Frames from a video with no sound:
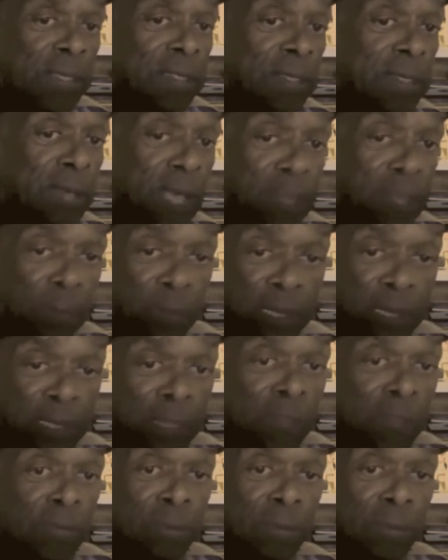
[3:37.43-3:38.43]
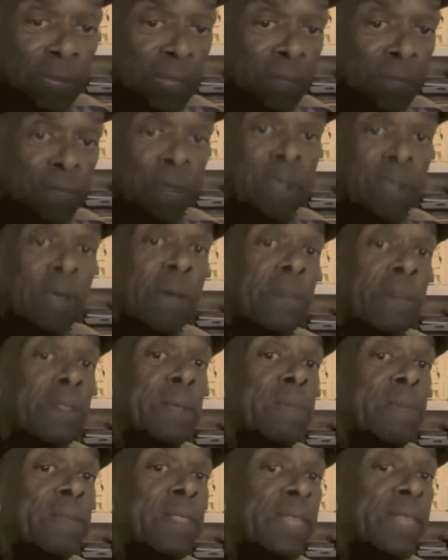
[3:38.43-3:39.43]
to call him the most sensual motherfucker on the
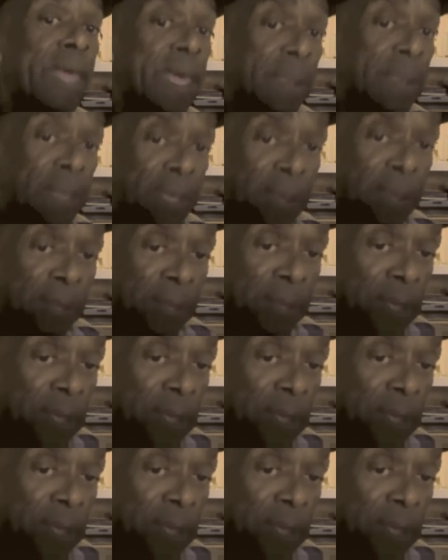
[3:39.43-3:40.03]
planet.